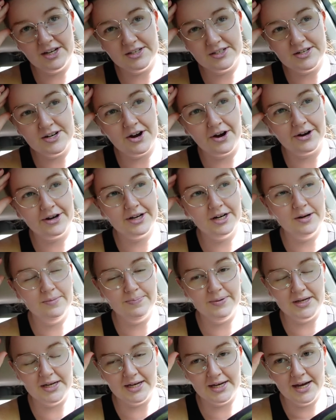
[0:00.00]
is not going to
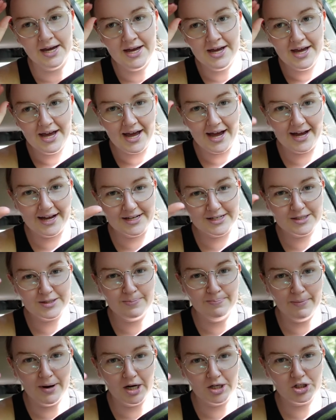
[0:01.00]
be as
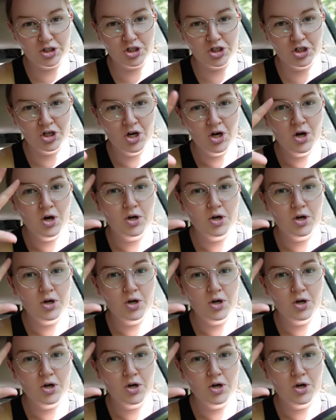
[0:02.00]
much